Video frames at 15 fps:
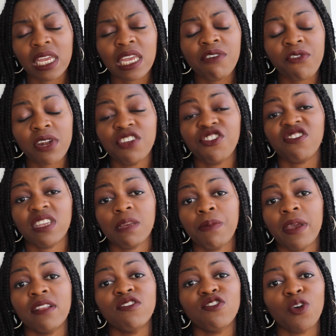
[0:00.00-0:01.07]
It really just
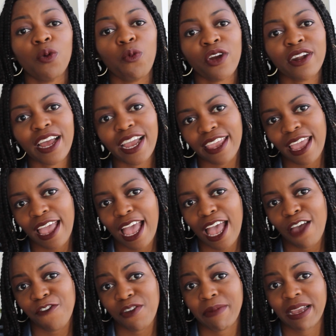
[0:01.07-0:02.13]
depends on what I
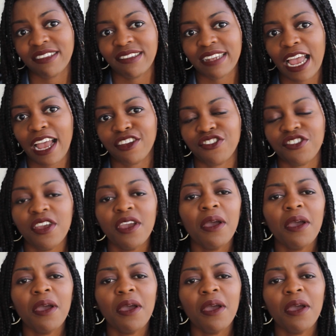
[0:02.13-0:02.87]
have in my stash,